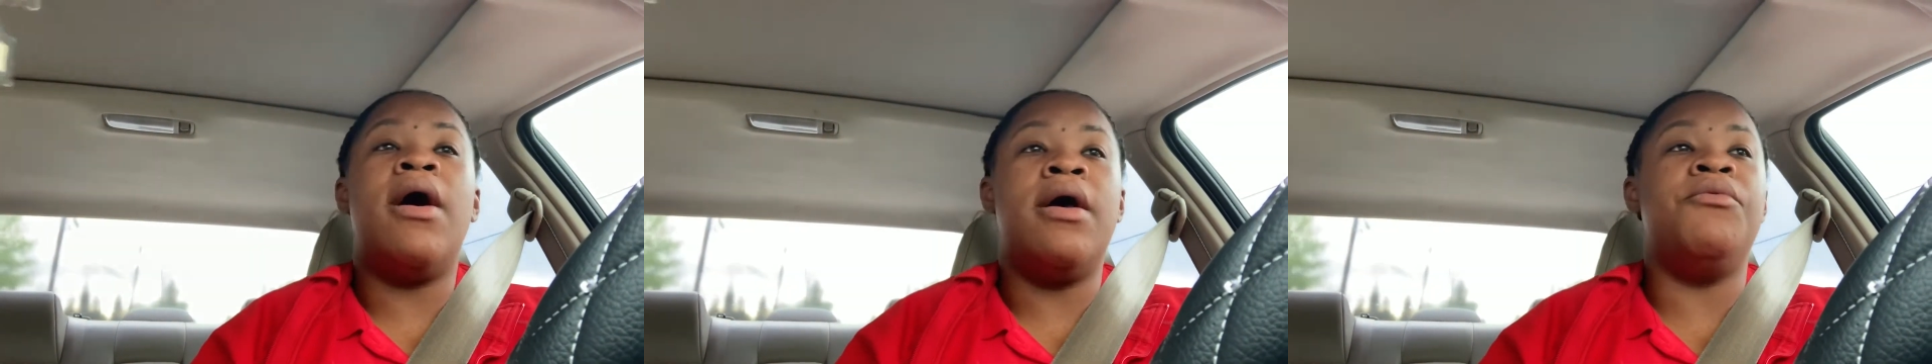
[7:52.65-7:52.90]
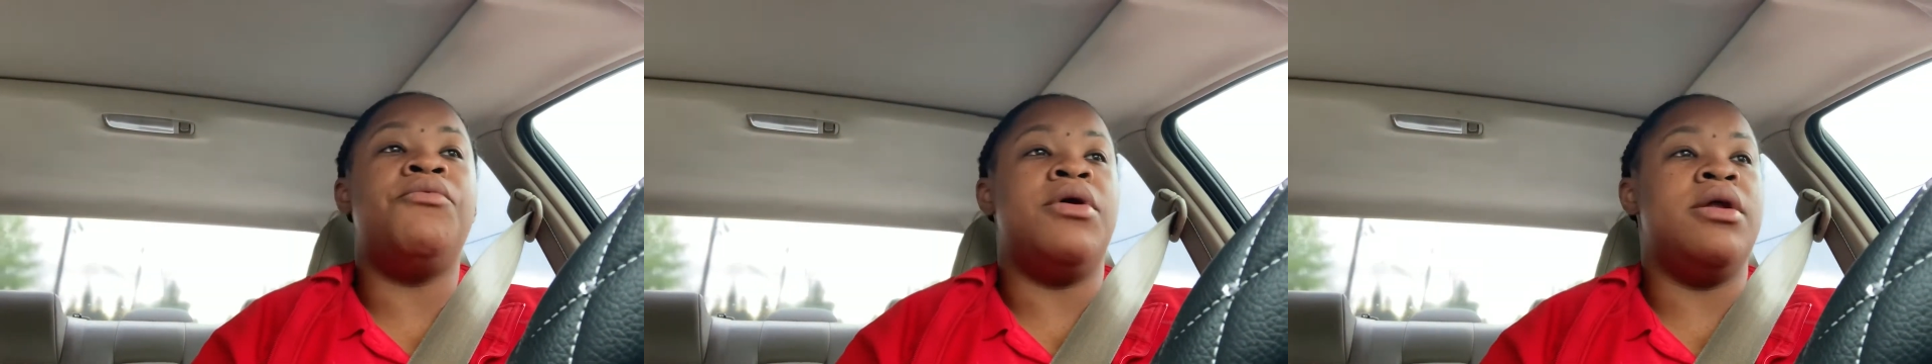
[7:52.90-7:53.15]

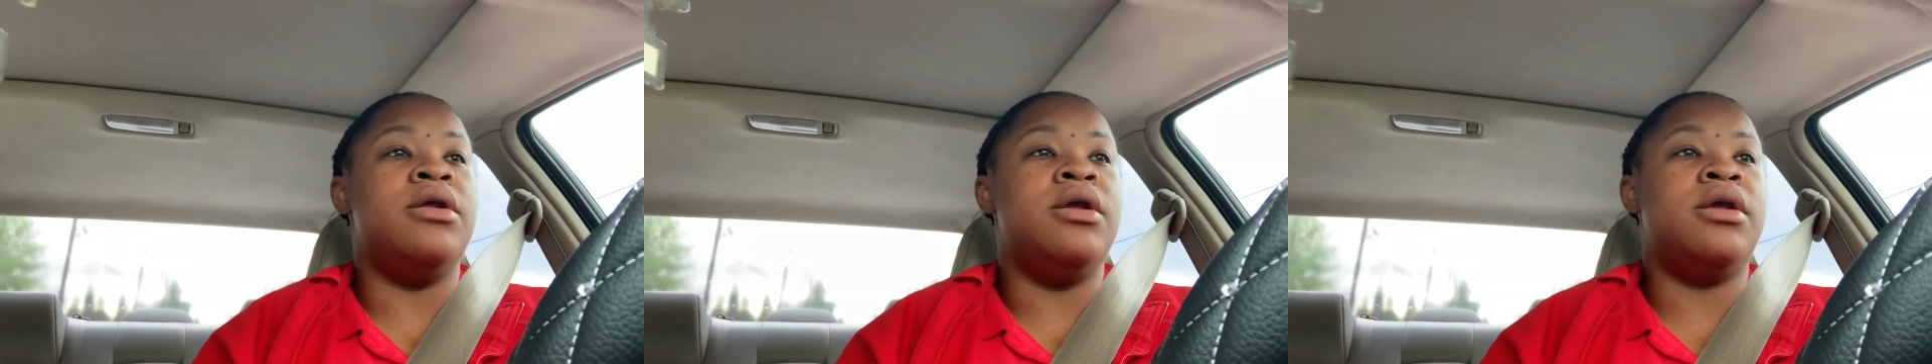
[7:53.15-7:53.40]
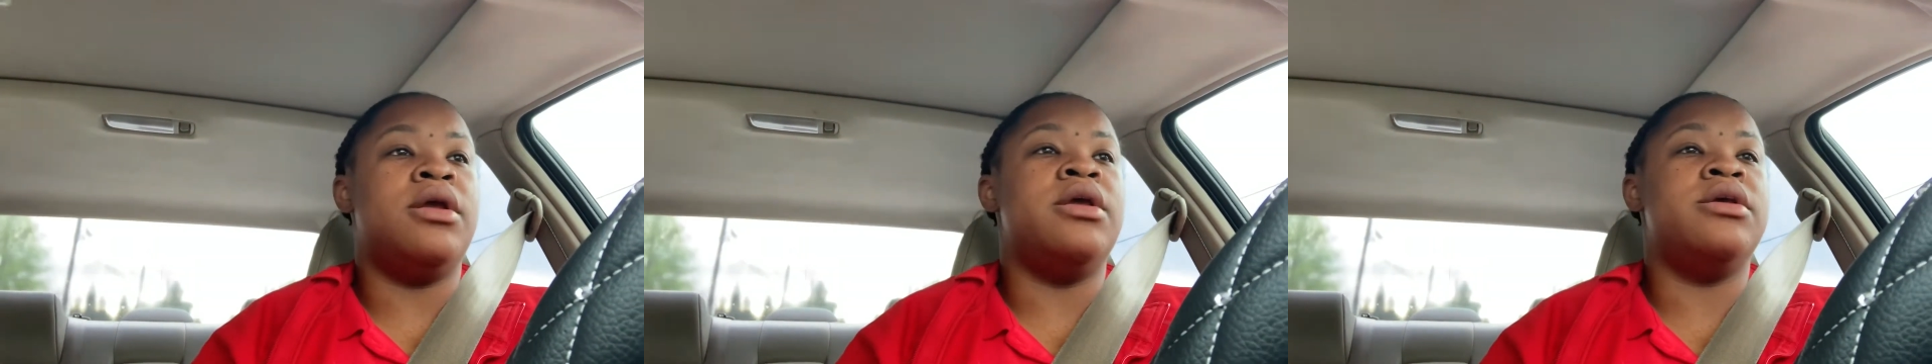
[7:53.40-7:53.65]

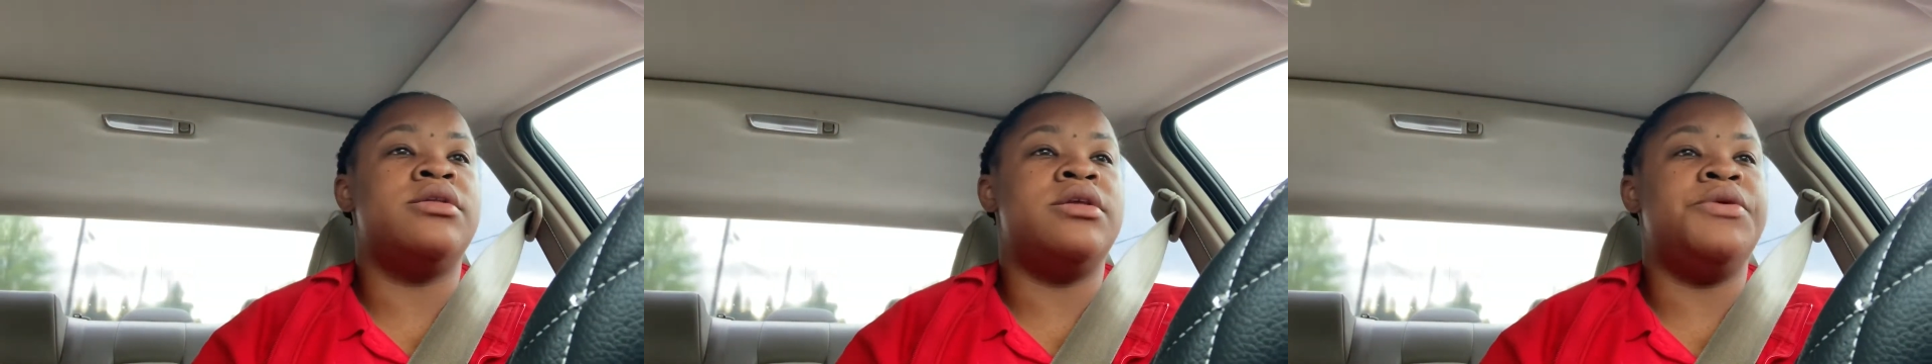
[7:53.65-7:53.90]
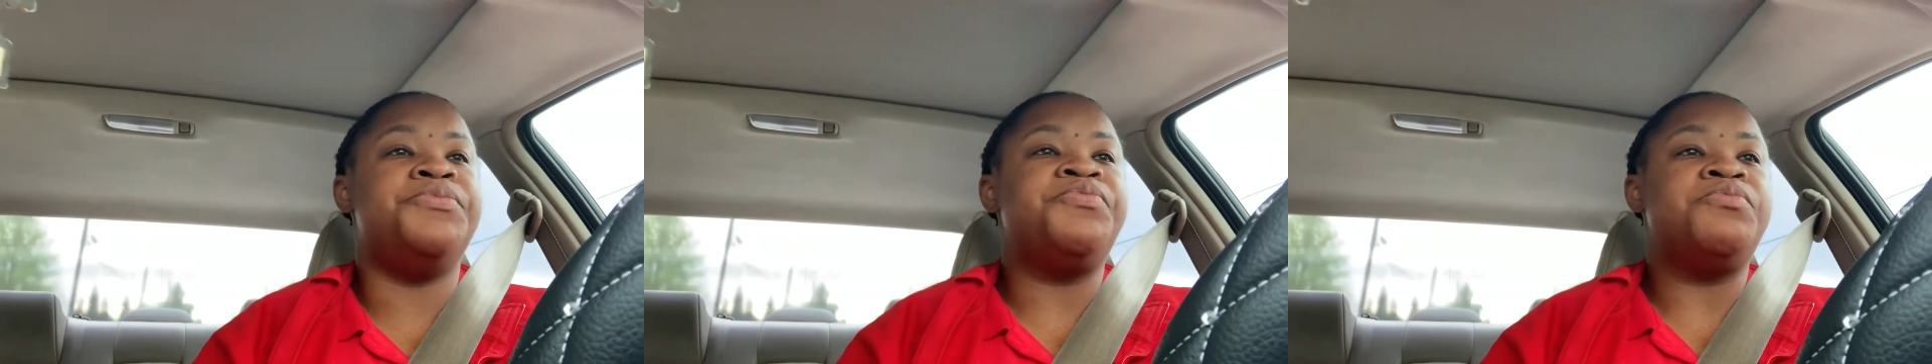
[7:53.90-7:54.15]
ironic is
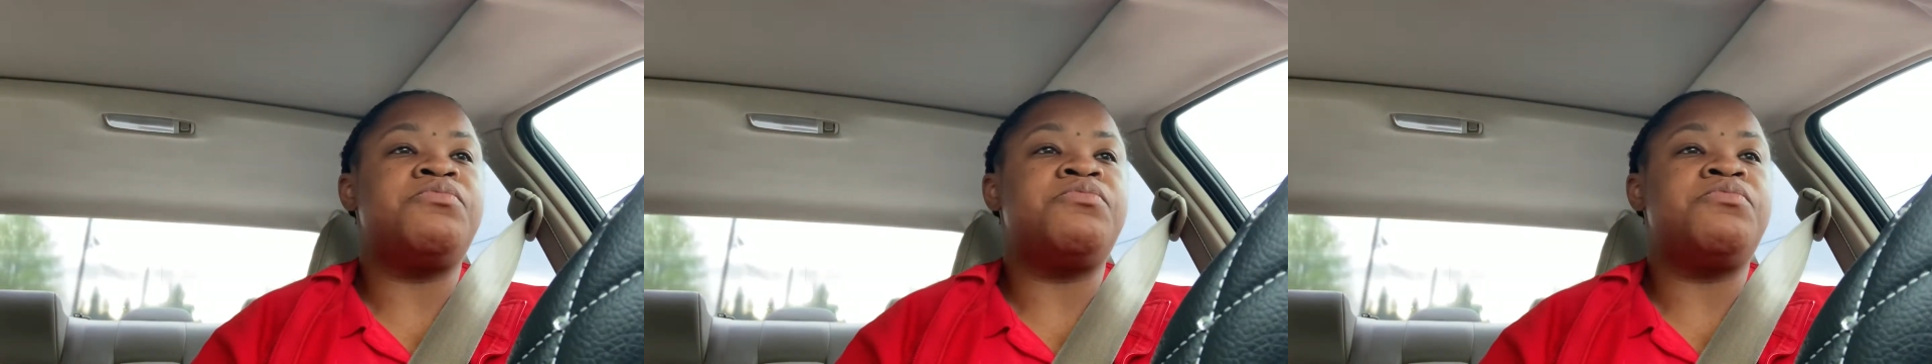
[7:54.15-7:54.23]
it